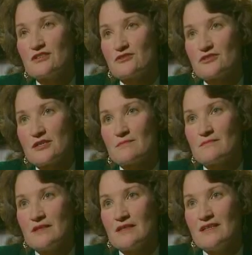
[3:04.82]
leadership.
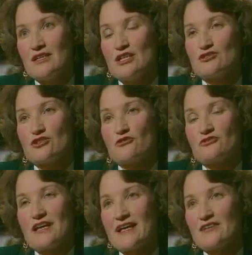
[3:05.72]
So
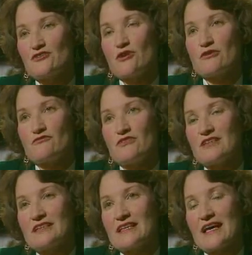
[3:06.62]
Ted is always
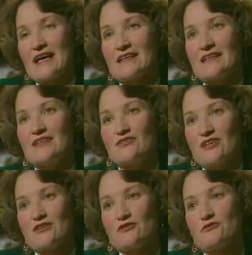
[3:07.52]
feeling that he's
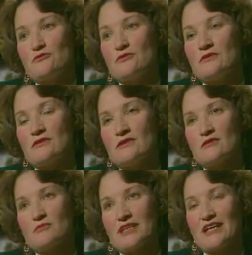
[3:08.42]
got to
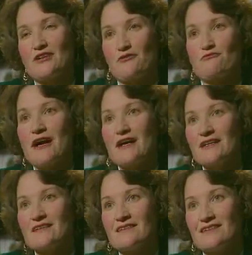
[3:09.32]
play to the
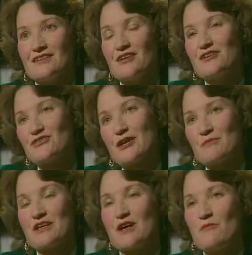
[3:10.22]
right. You know, he's got to
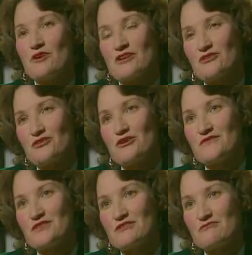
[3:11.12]
become more
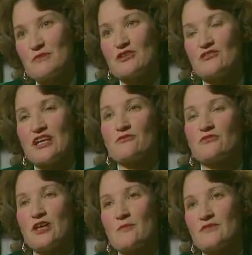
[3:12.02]
conservative because that's where
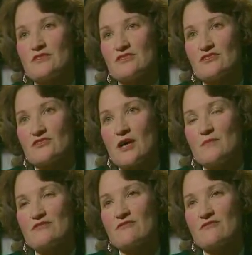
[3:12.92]
his opposition is coming